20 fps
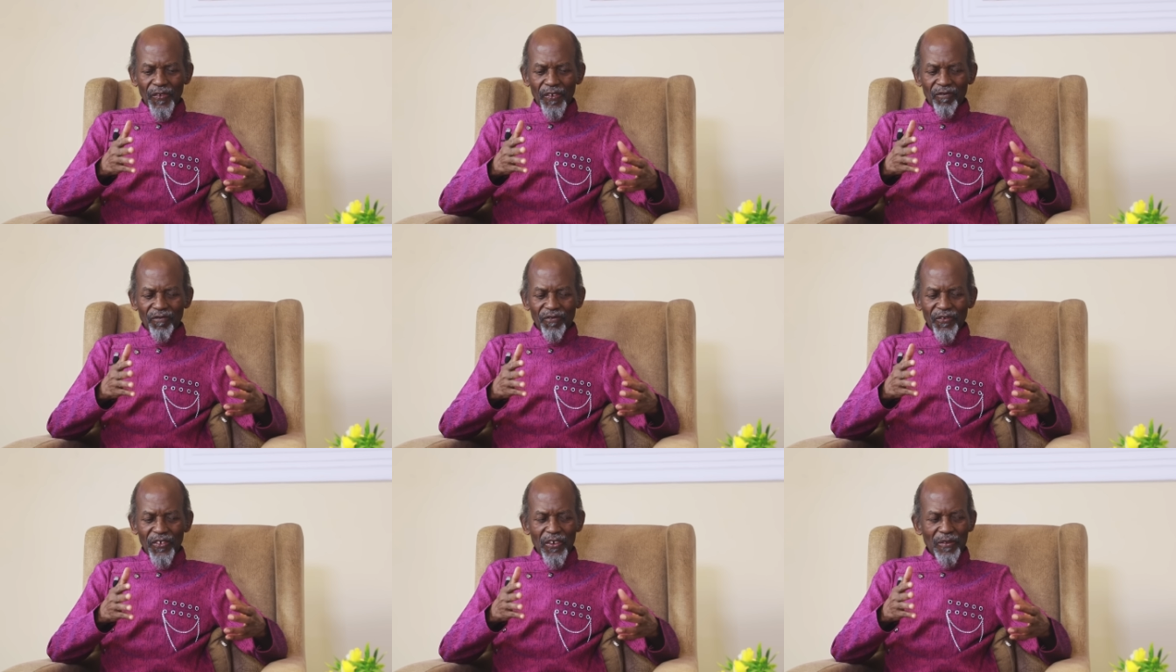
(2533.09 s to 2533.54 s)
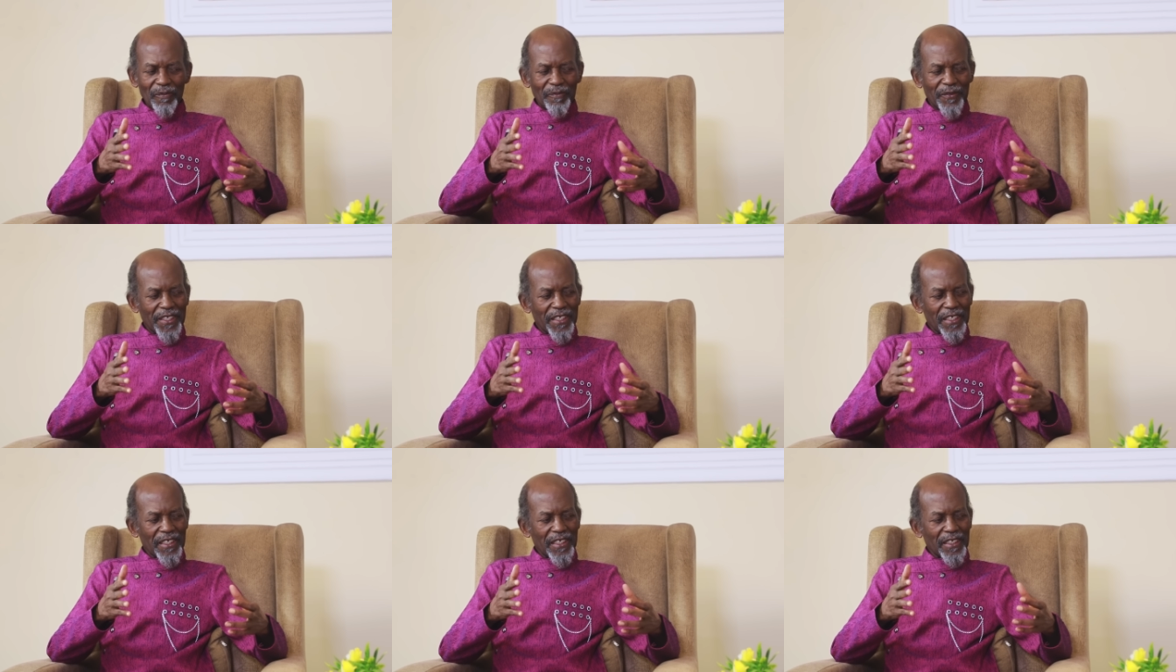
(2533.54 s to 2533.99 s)
from
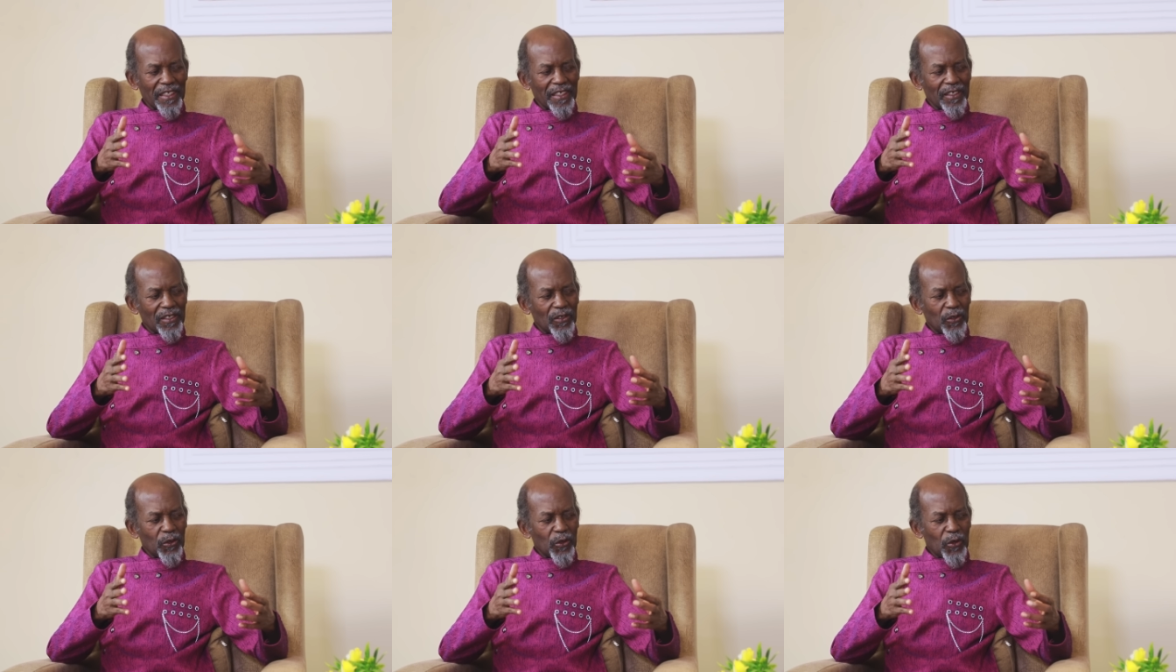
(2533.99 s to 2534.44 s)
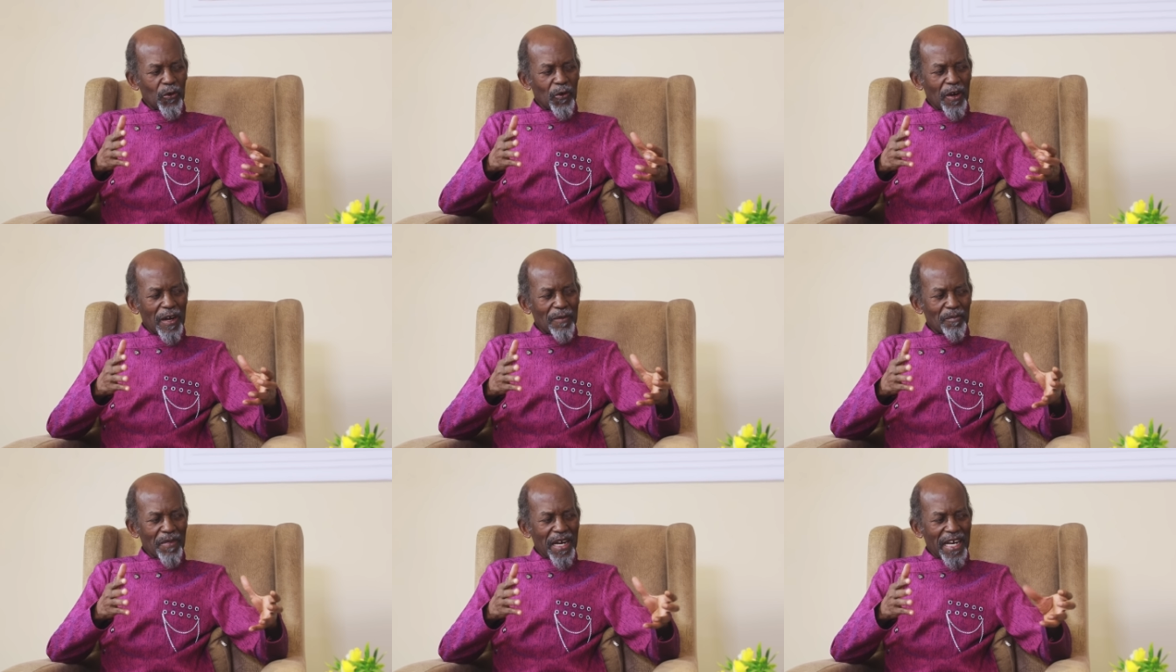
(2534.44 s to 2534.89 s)
the
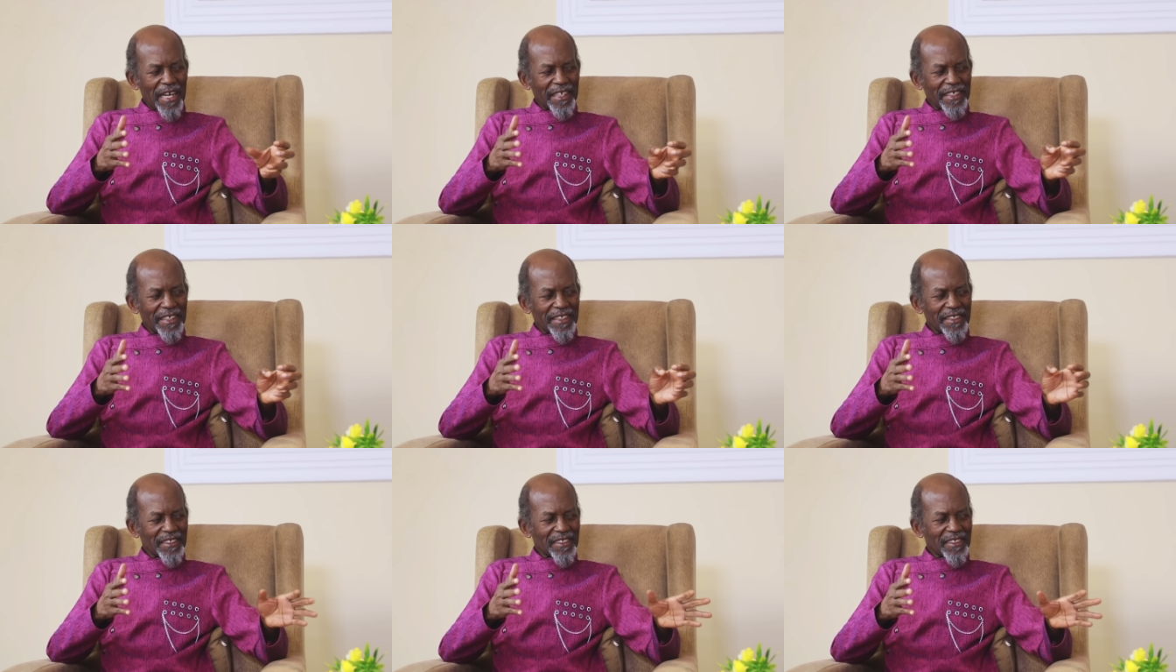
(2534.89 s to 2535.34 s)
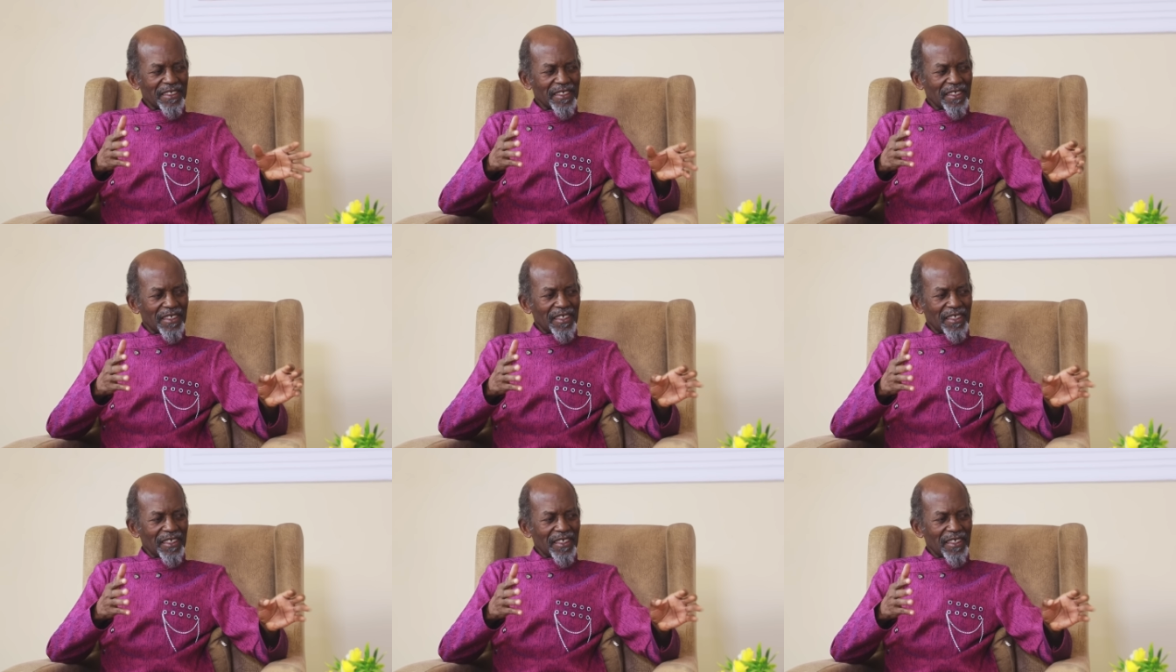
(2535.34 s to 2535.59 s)
lower mind,